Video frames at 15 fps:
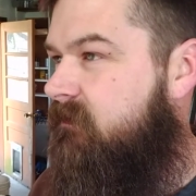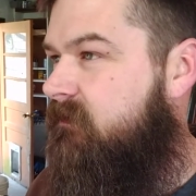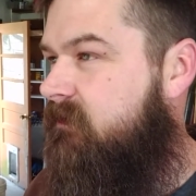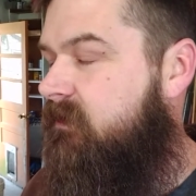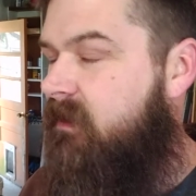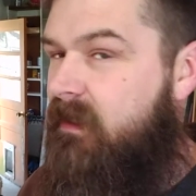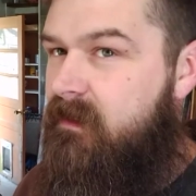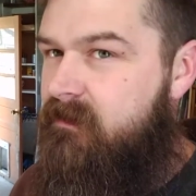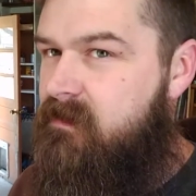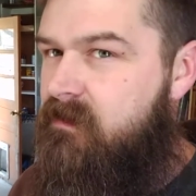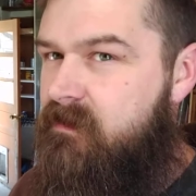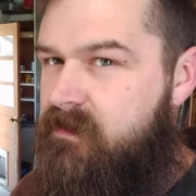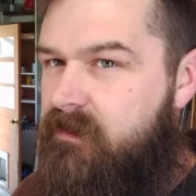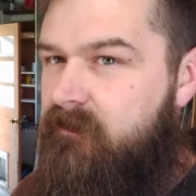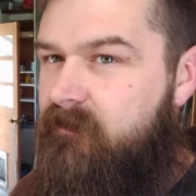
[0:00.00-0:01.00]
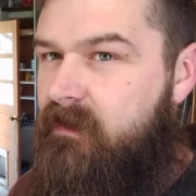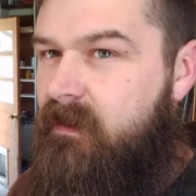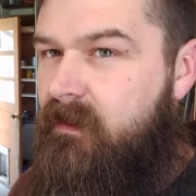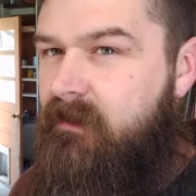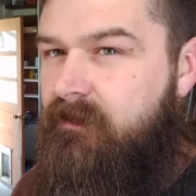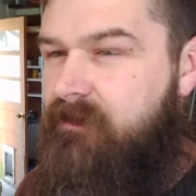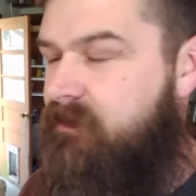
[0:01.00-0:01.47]
the contents of the
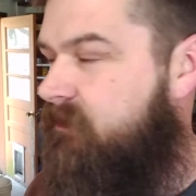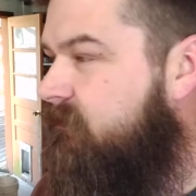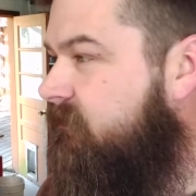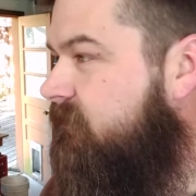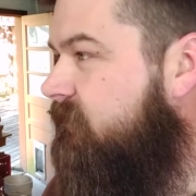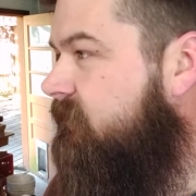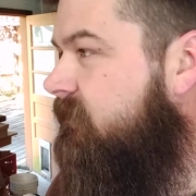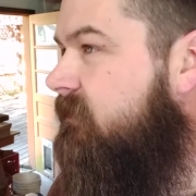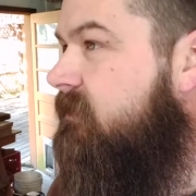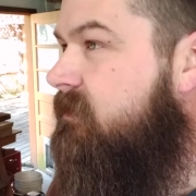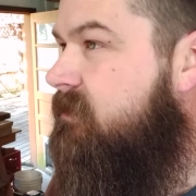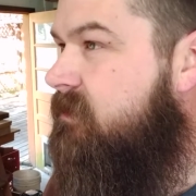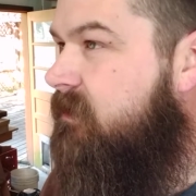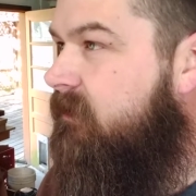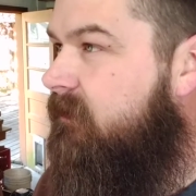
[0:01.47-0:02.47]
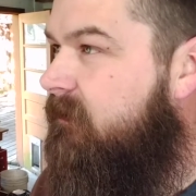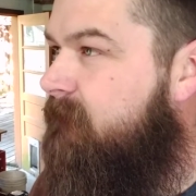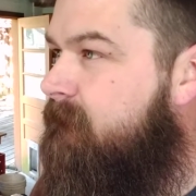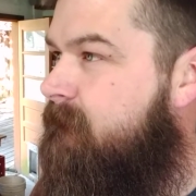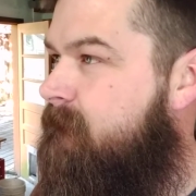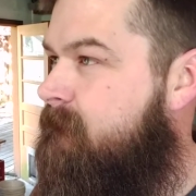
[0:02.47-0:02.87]
house and then sell it.